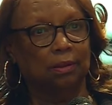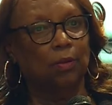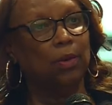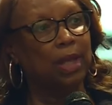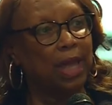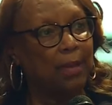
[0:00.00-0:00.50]

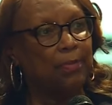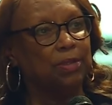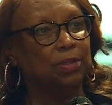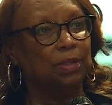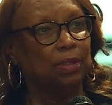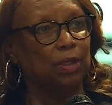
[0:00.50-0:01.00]
What
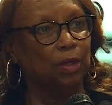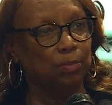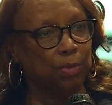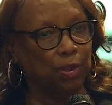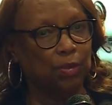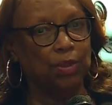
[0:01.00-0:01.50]
happens to the
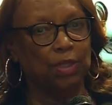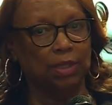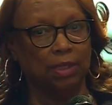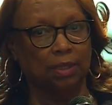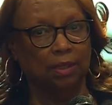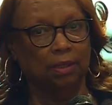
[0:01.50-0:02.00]

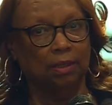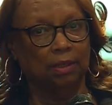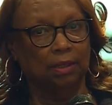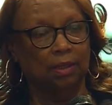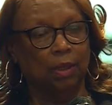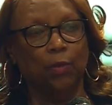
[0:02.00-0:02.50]
community
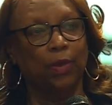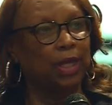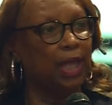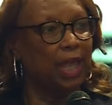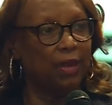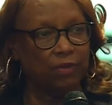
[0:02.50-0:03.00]
when
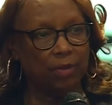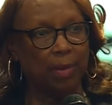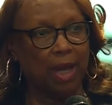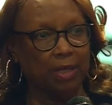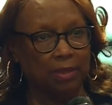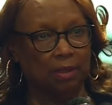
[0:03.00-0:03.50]

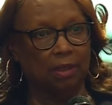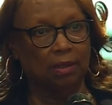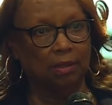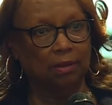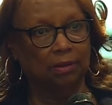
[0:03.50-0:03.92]
everybody's